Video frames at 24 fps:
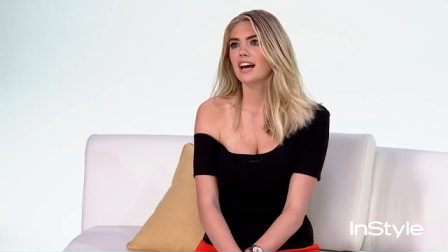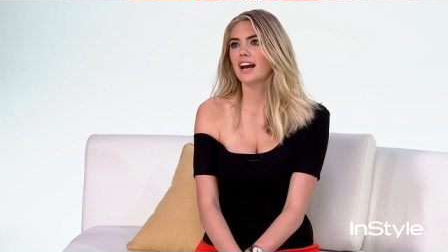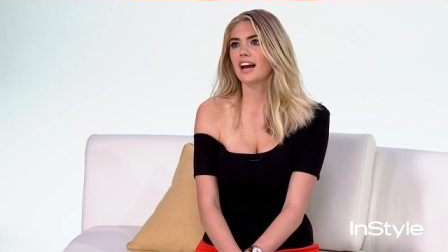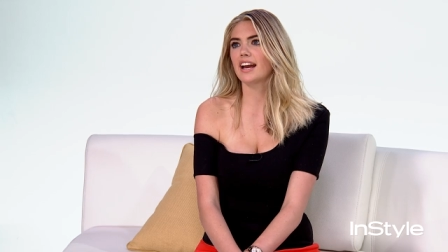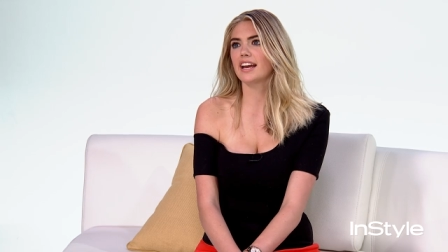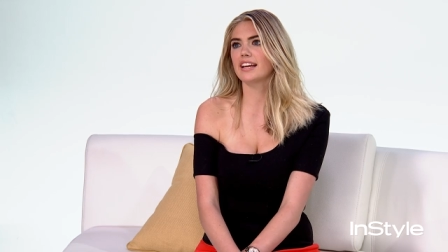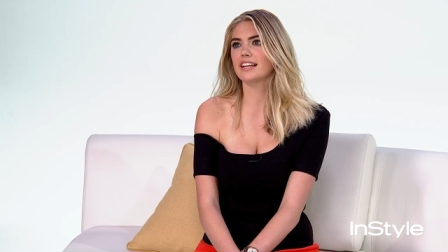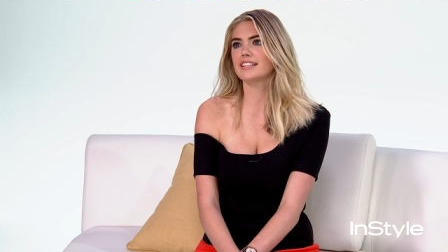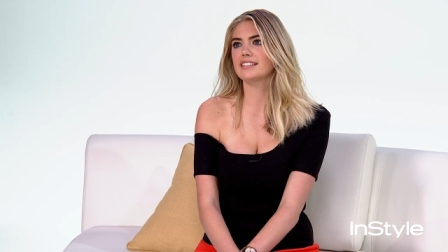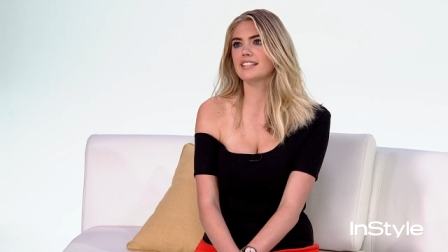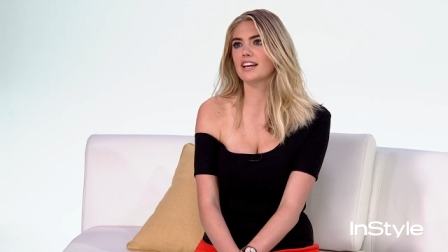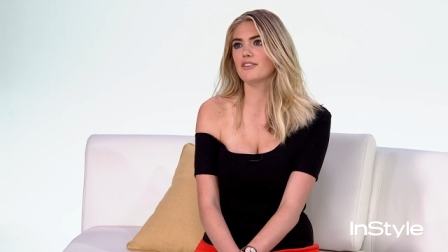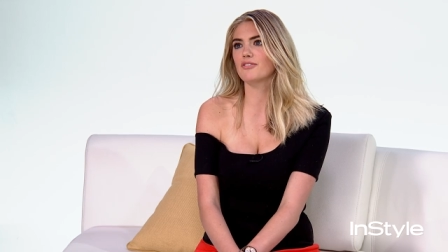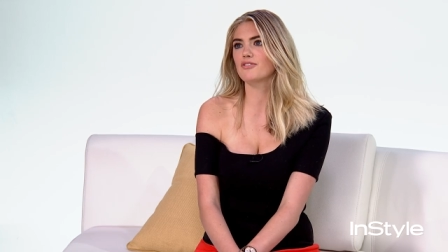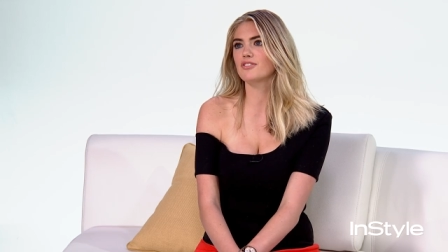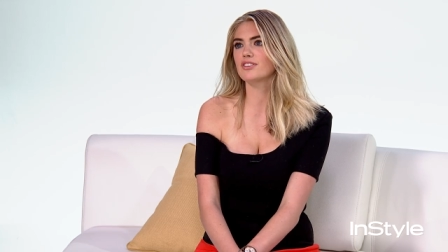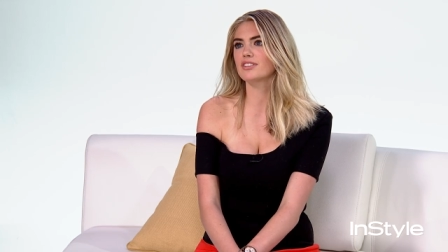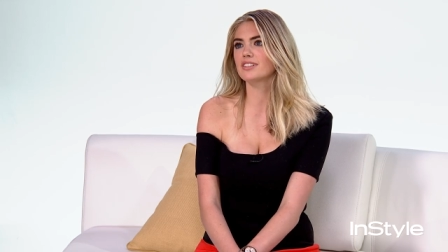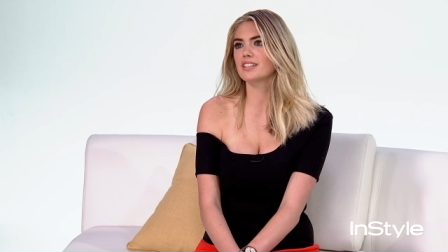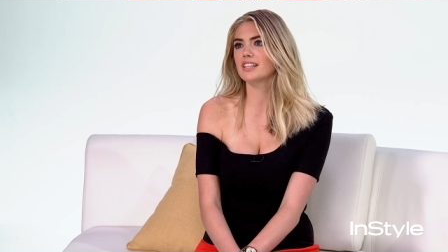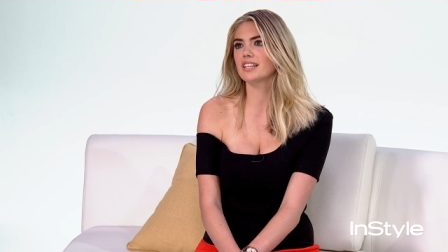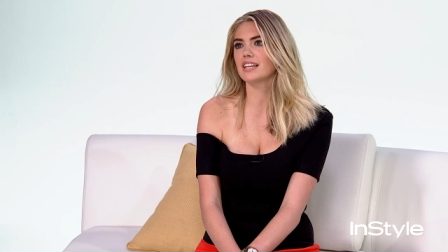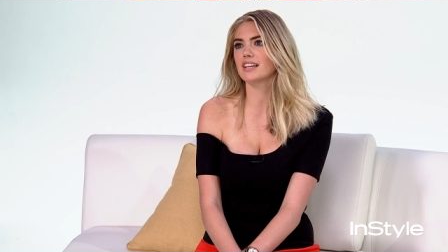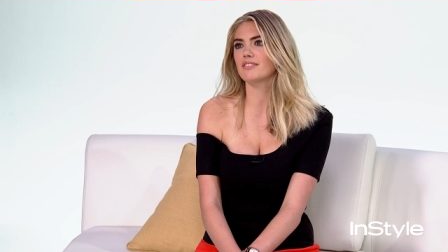I
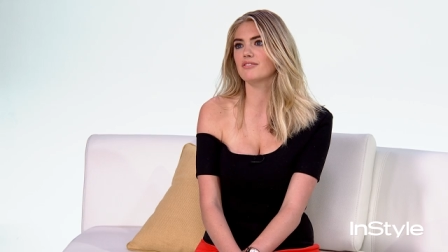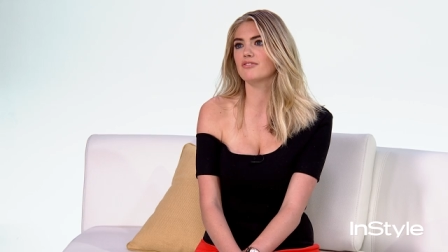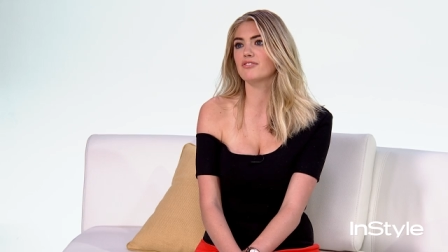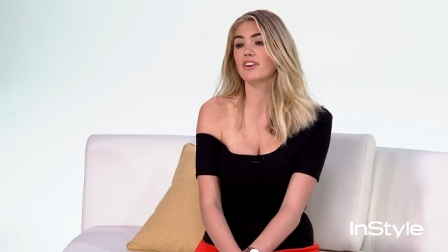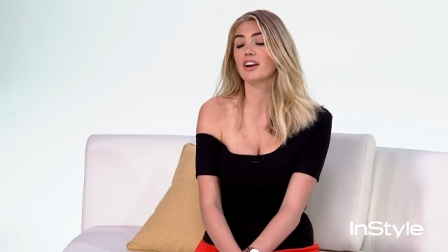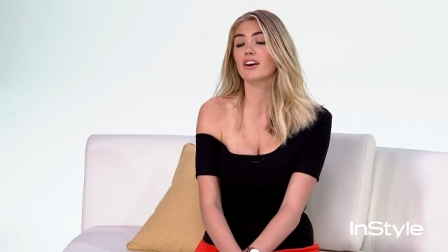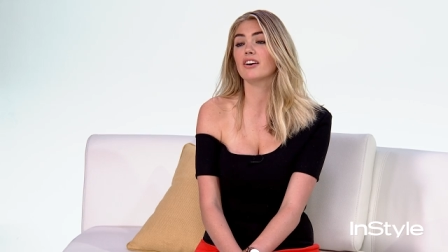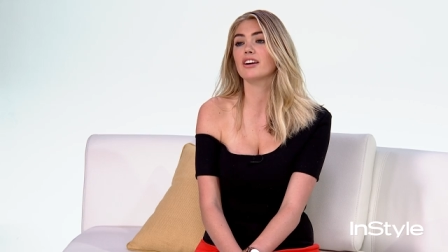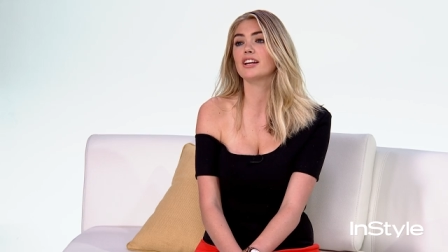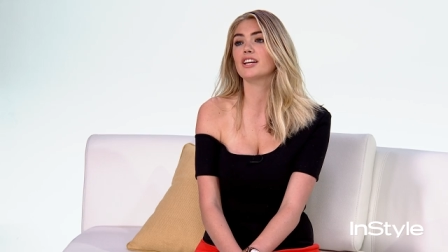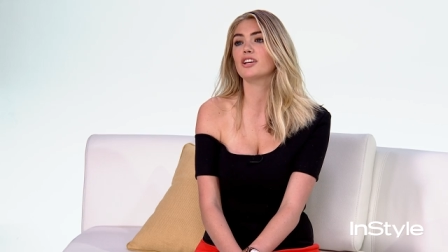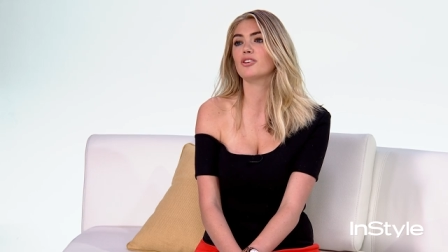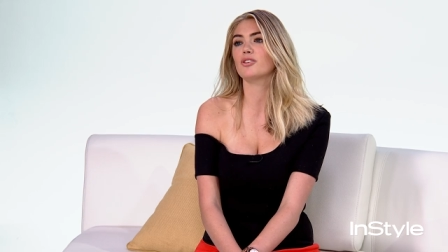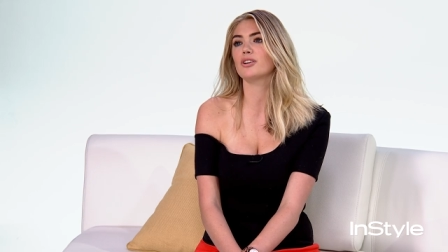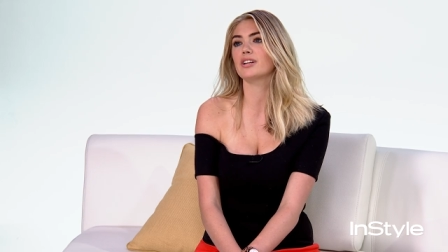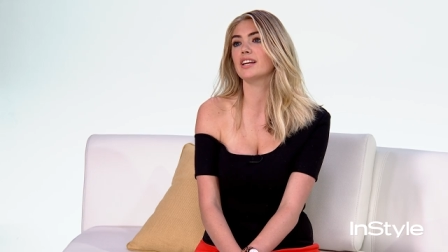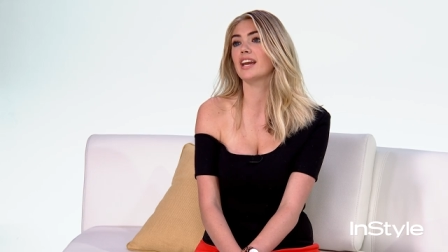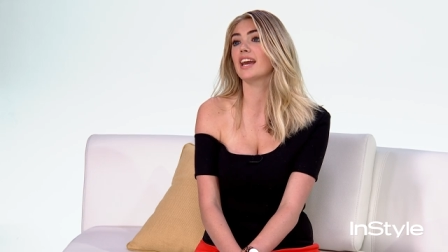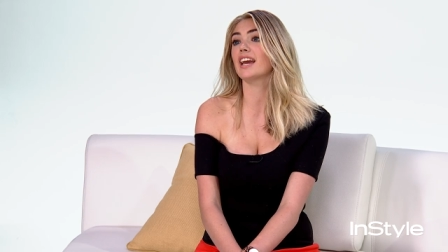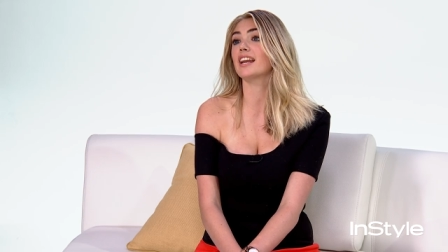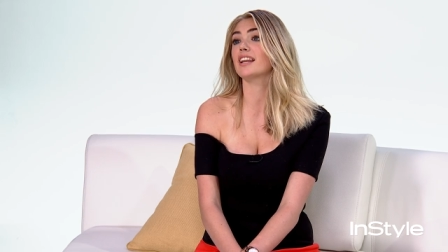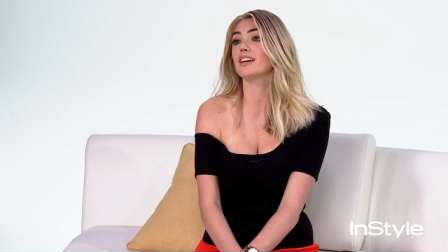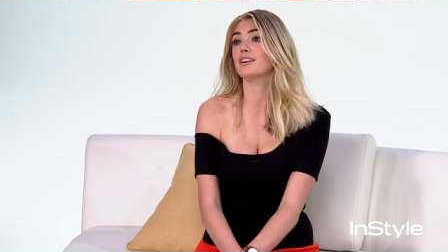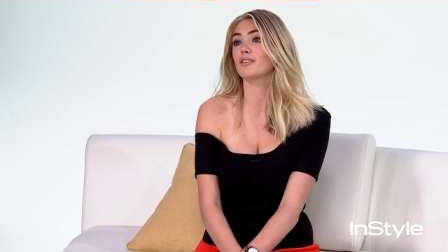definitely get very
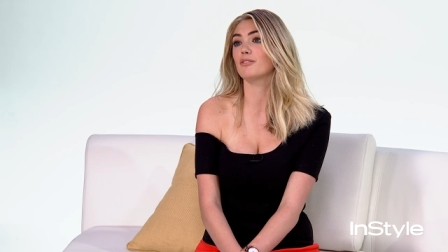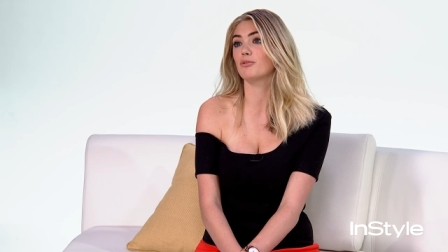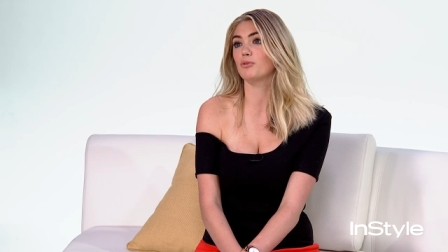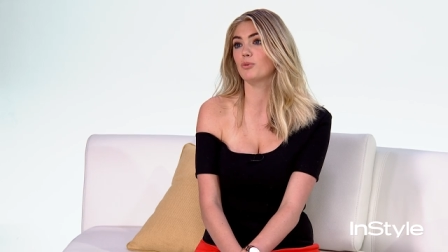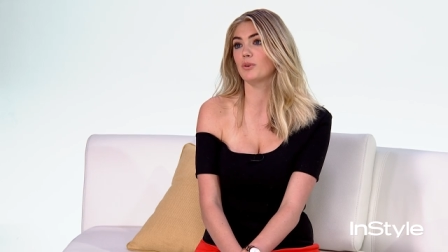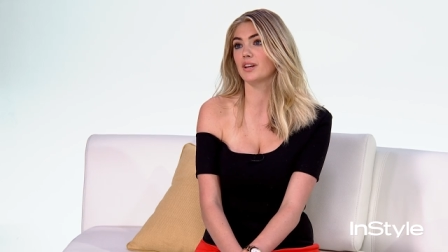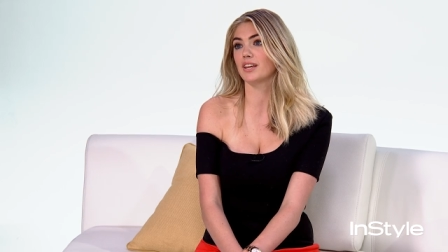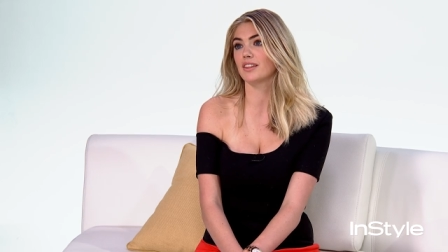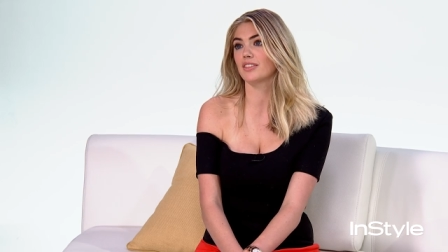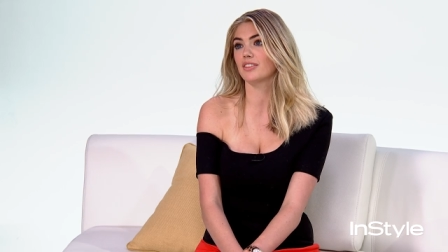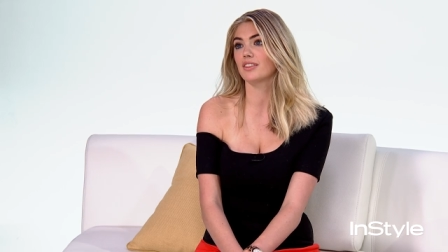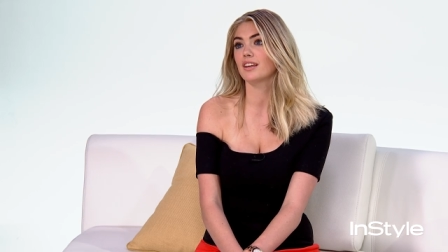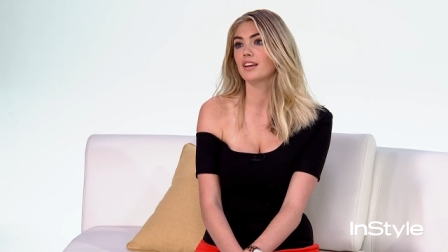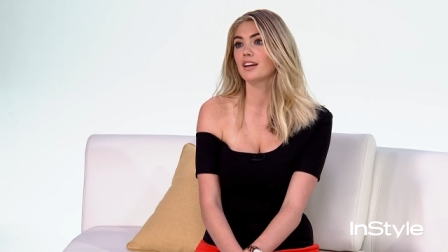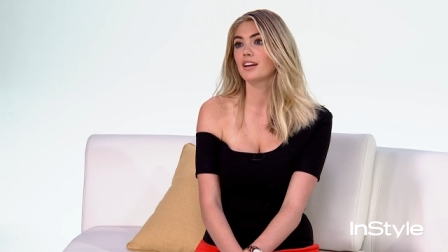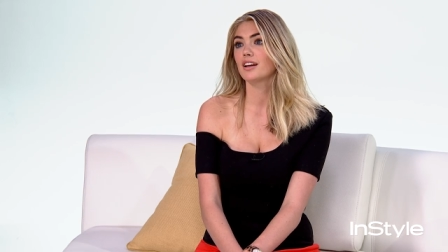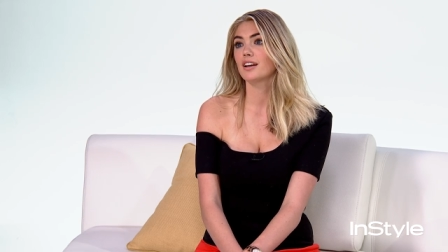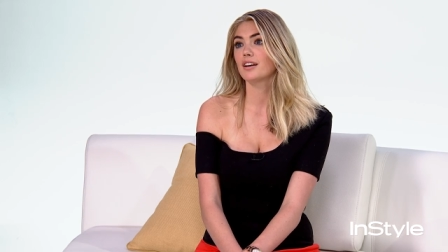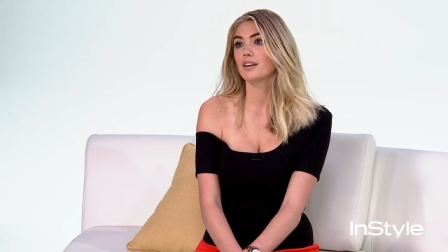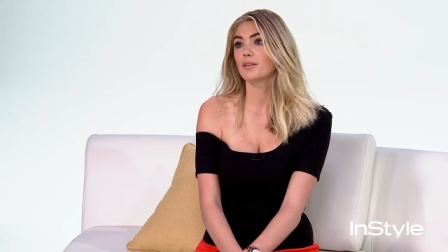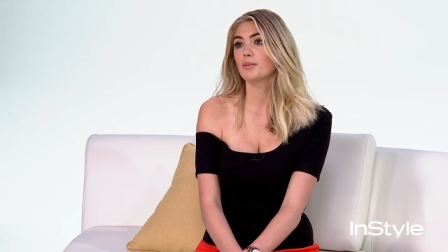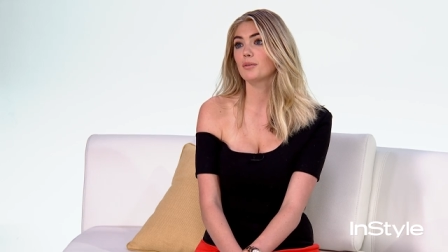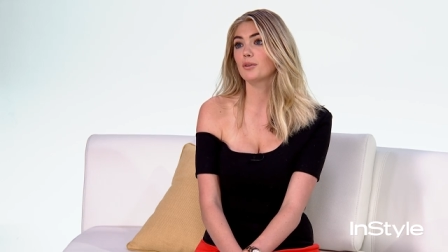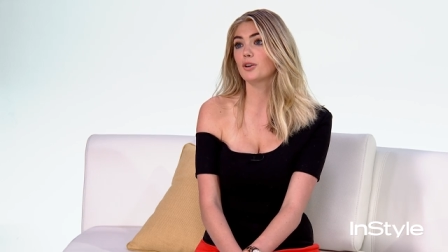creative with
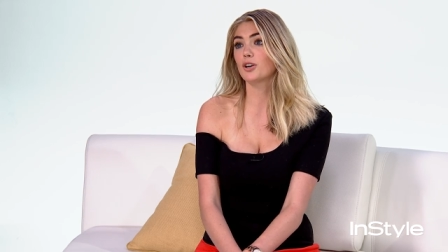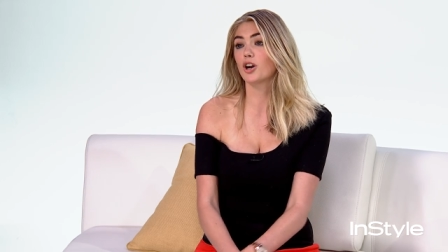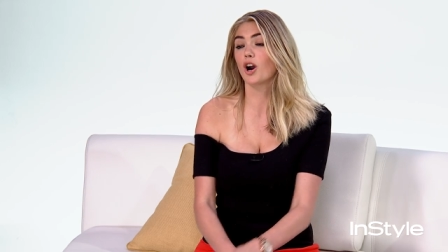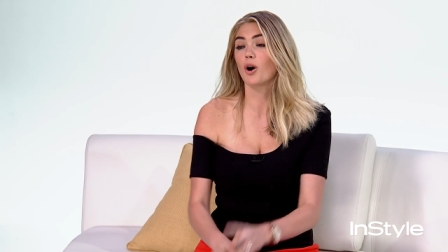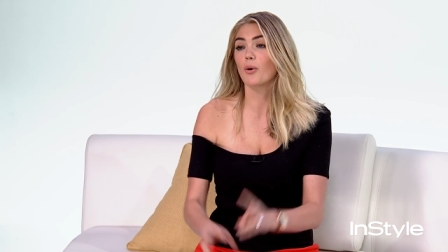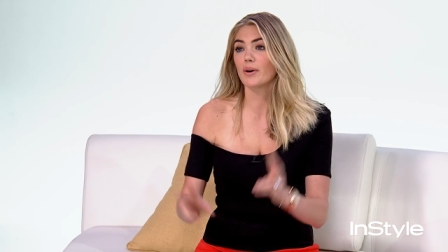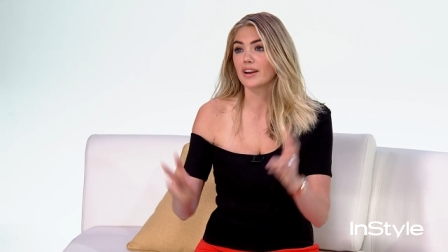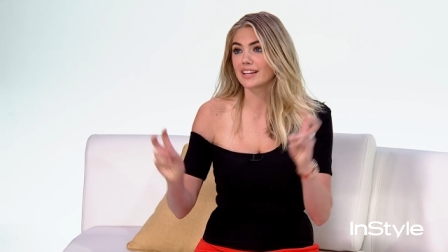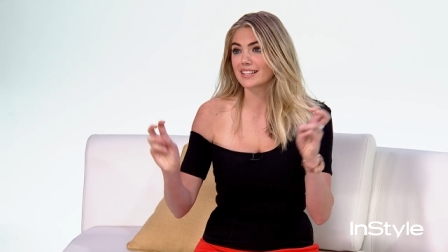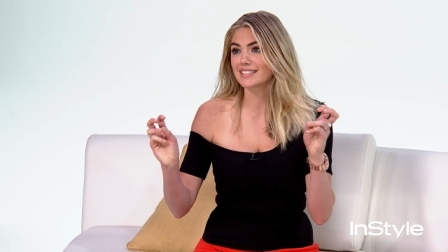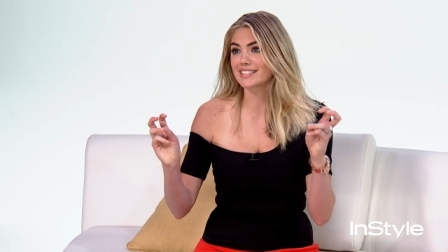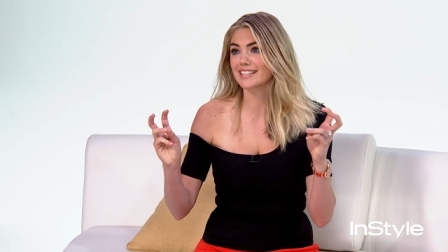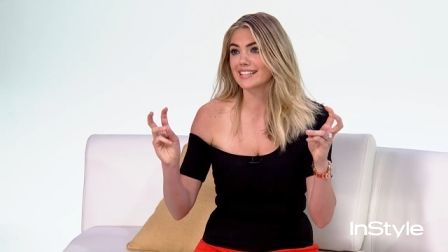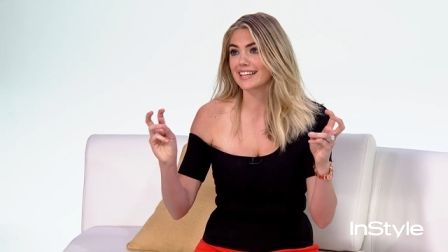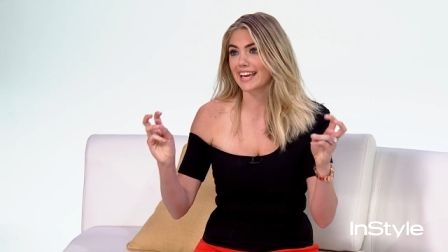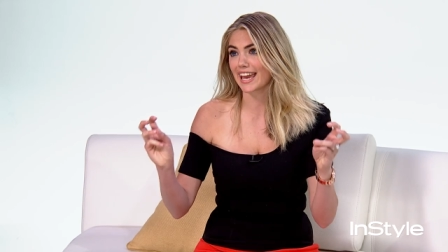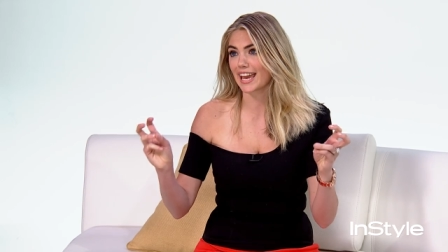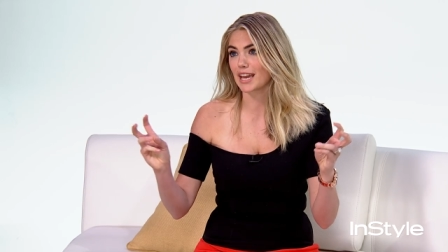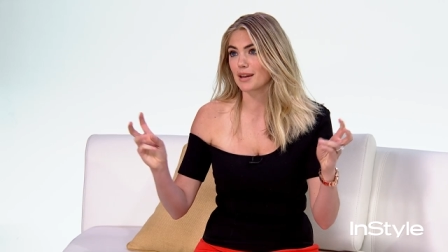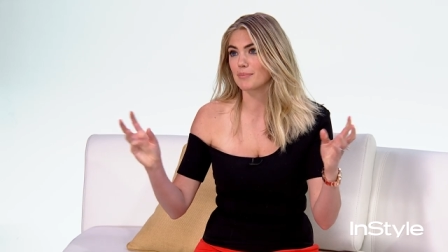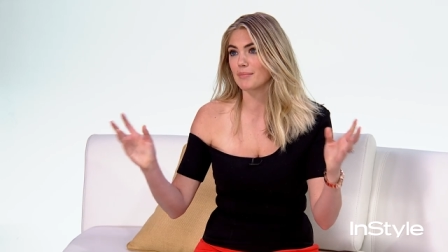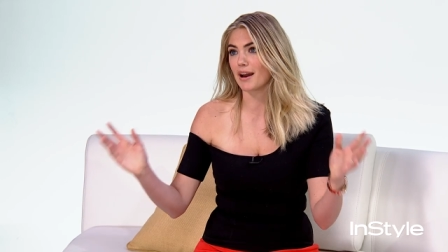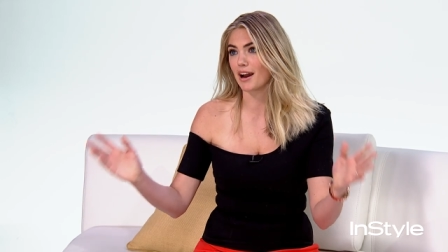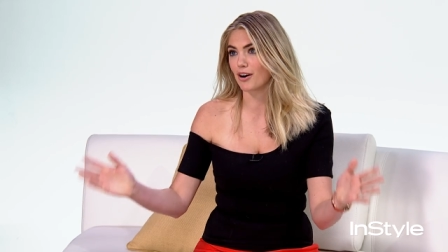going to
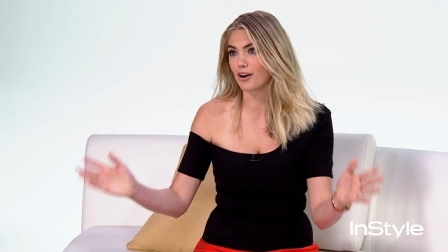game